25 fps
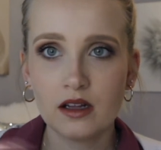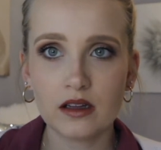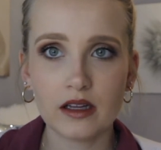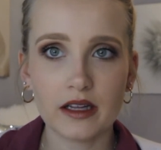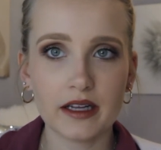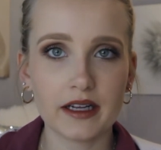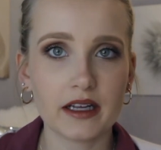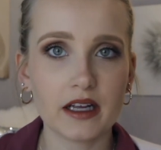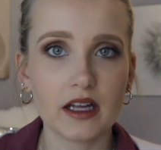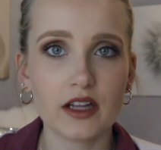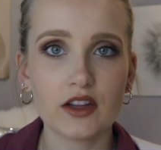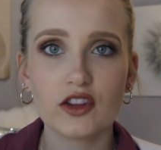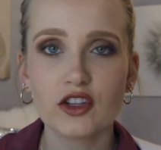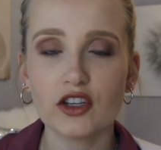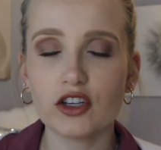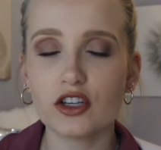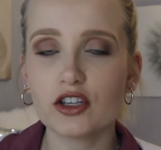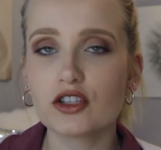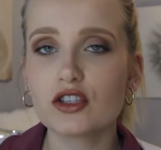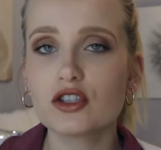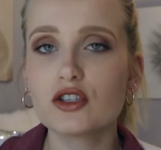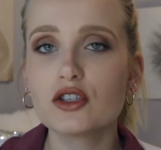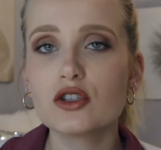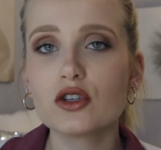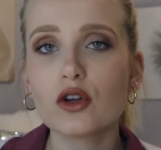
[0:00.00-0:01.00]
Like, there are
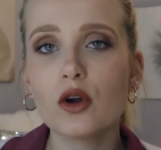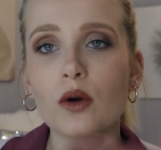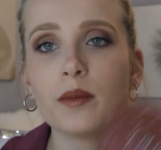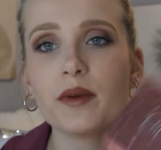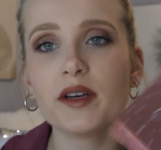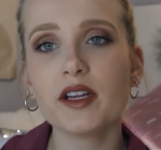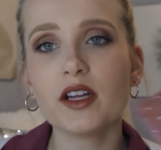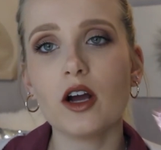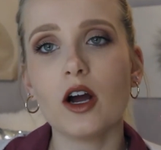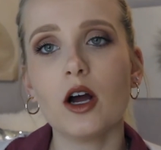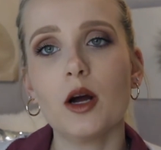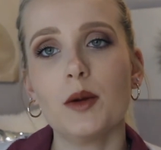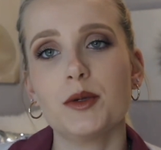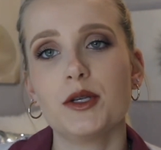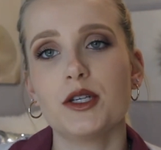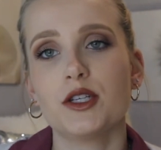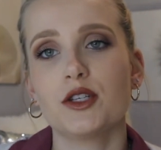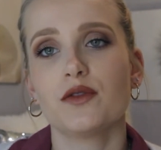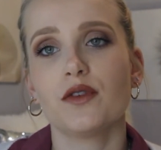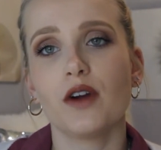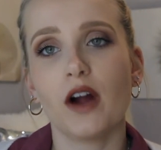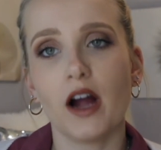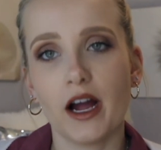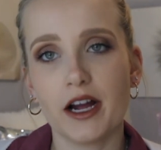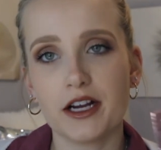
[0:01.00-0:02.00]
so many
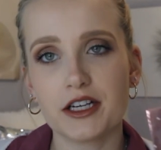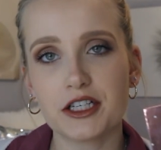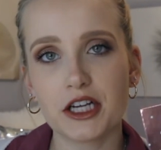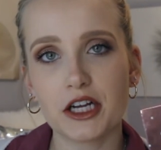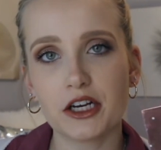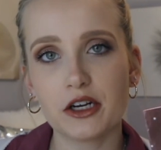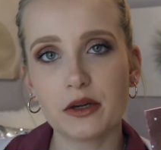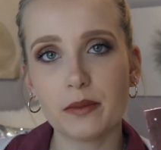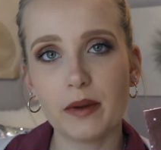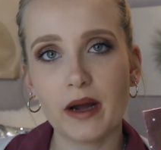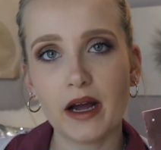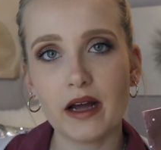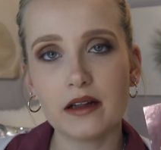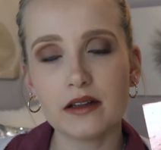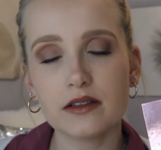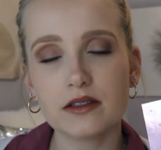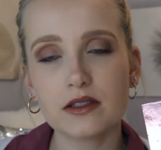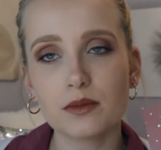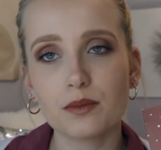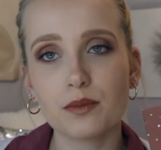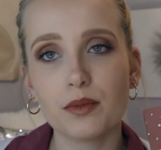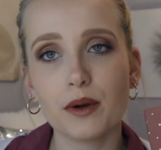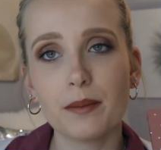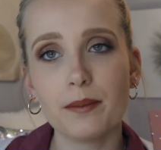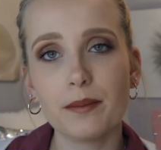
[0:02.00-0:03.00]
options for eyeshadow palettes,
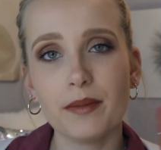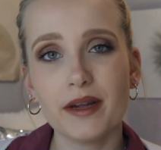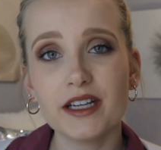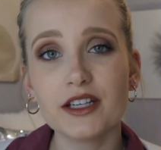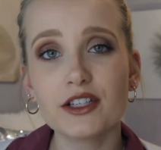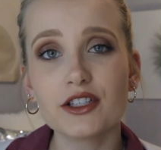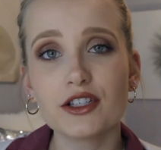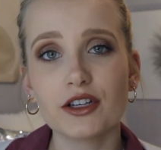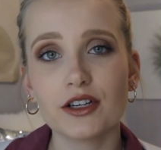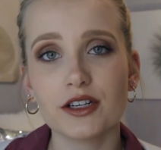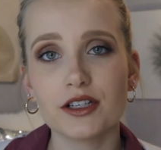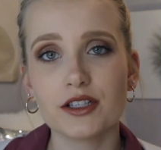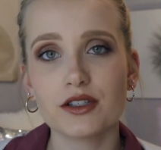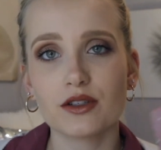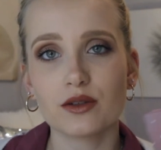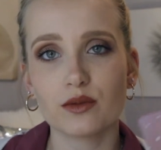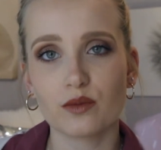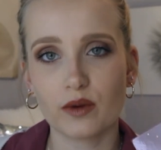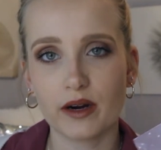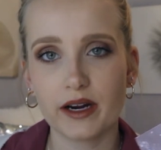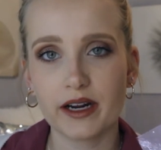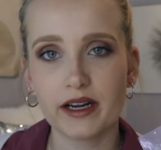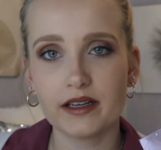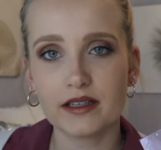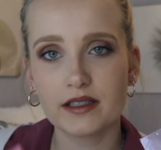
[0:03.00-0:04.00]
but make sure it's the
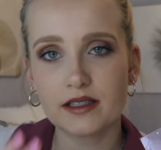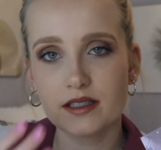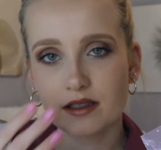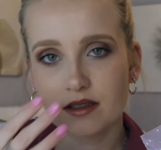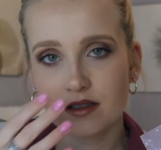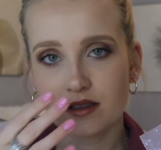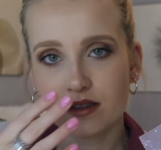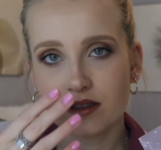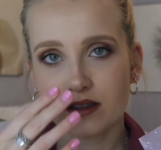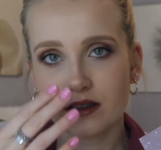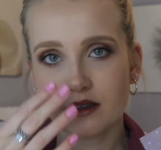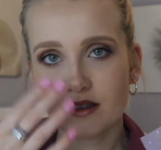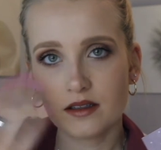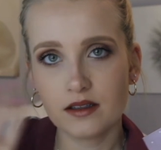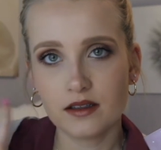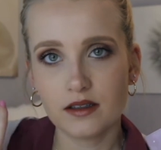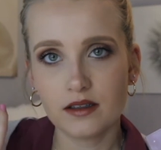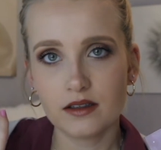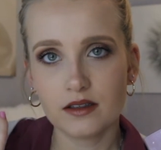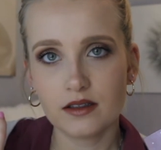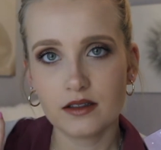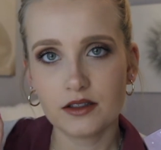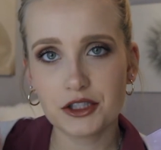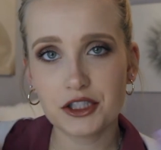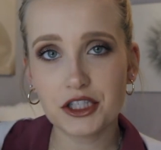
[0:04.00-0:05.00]
right
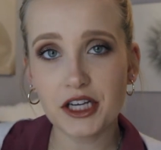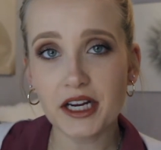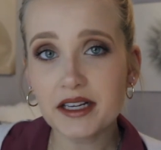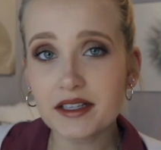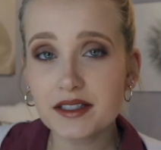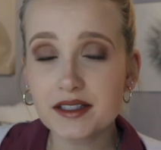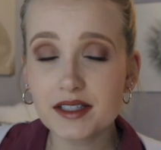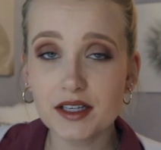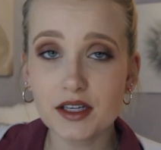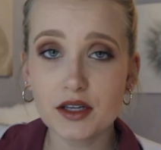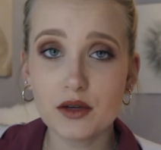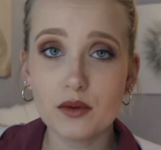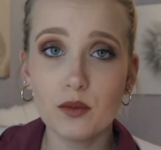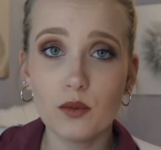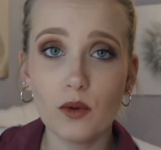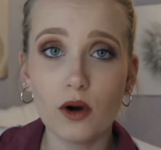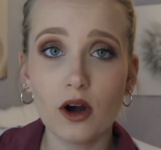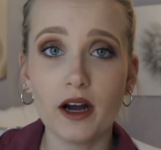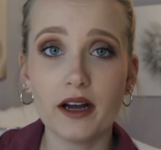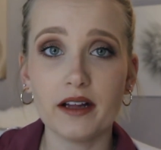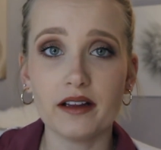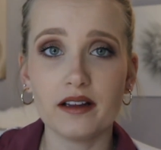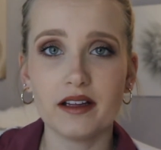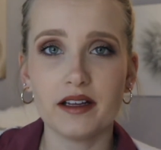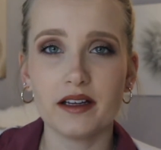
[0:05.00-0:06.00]
shades that you
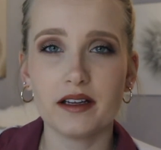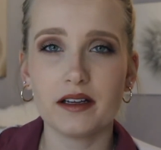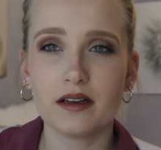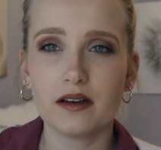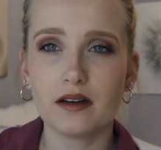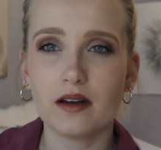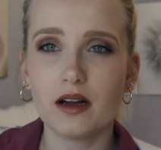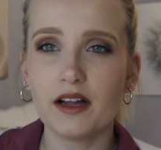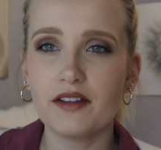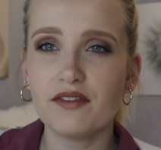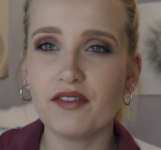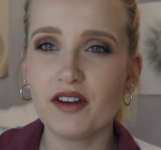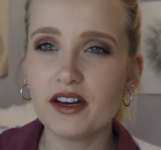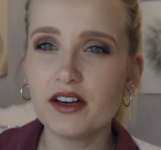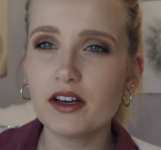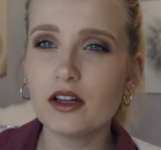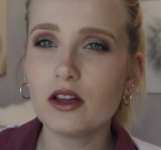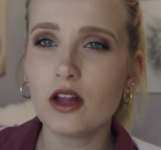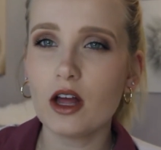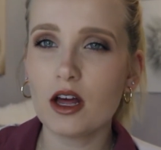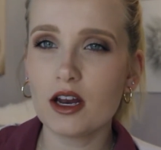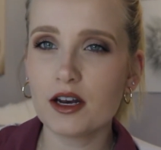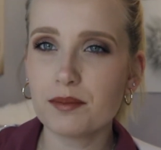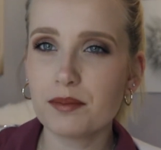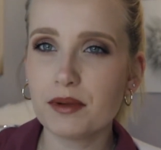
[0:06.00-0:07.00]
want. Like, I find a
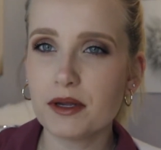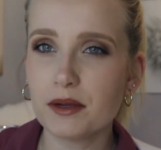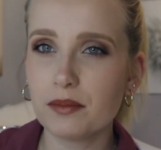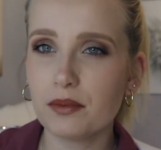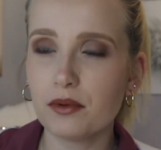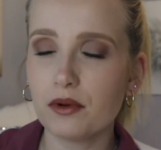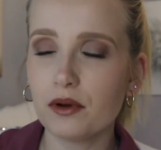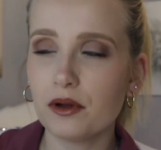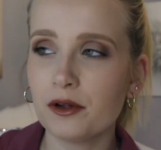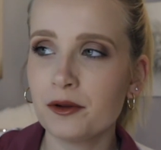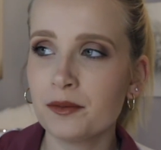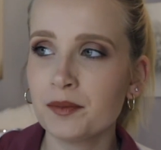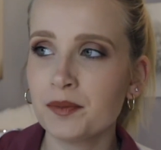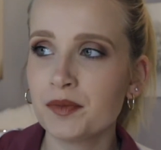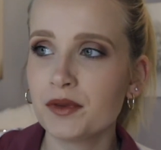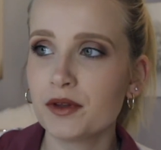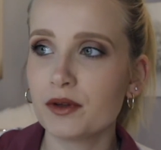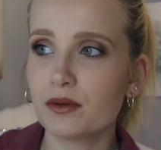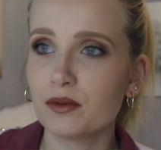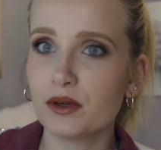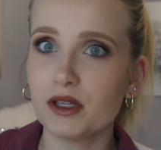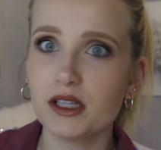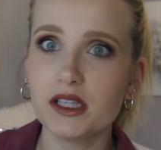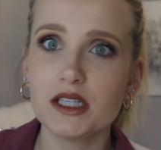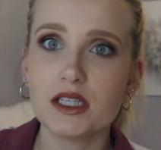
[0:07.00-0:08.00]
lot of people
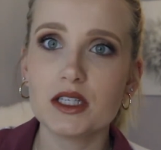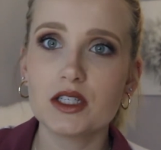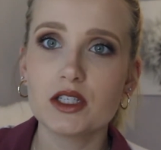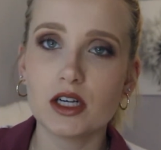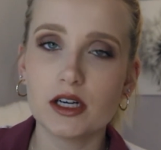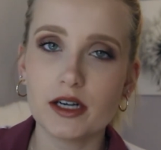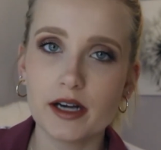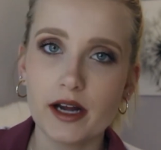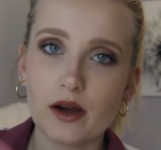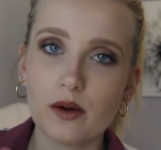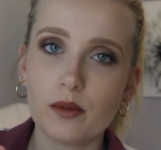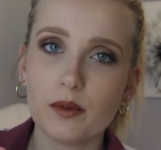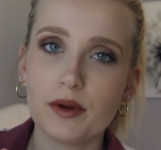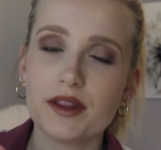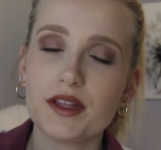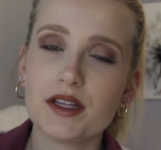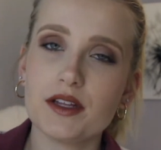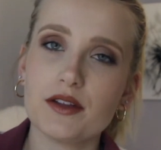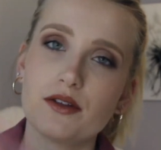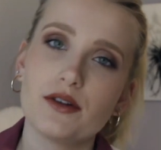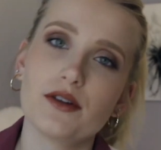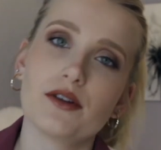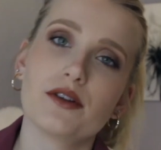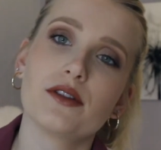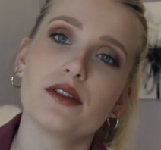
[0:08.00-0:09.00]
really start out with
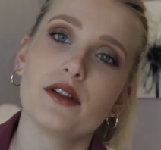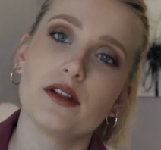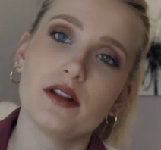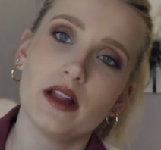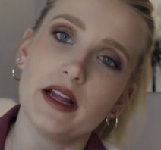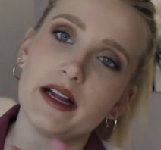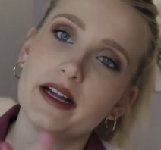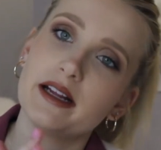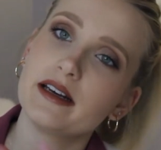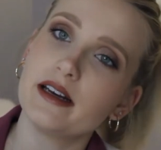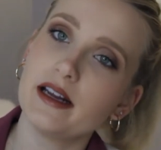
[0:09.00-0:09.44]
either the like